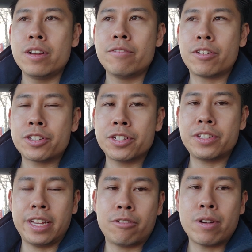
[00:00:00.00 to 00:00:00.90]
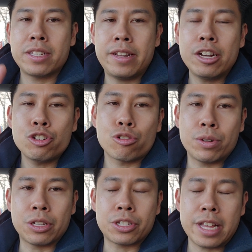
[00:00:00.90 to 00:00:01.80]
versus in residential
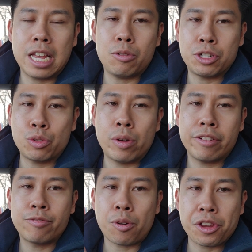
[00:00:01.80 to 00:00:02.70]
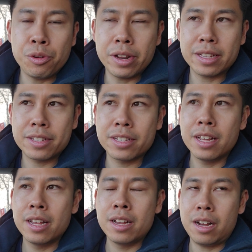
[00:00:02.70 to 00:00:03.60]
real estate, which is 1 to 4 units,
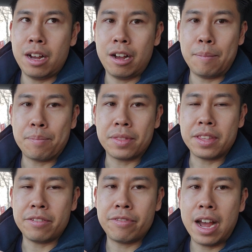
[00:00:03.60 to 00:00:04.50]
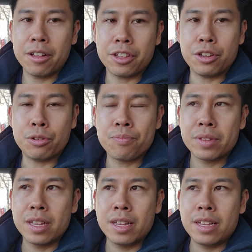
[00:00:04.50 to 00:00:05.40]
the value,
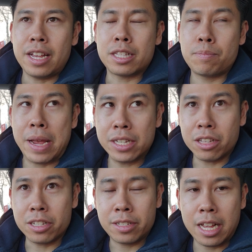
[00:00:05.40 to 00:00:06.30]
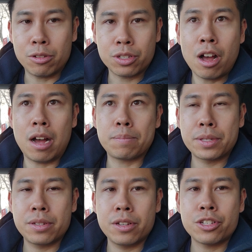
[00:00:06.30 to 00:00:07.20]
it's based on the sales
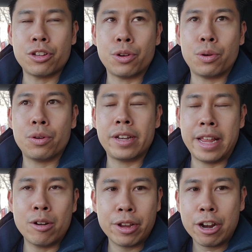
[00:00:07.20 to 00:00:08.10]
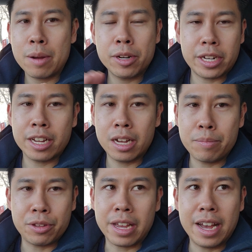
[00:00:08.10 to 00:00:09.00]
comps. So they don't care how much income
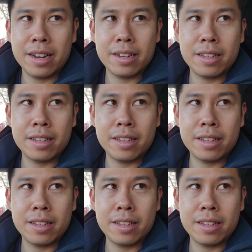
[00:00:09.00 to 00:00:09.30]
you get.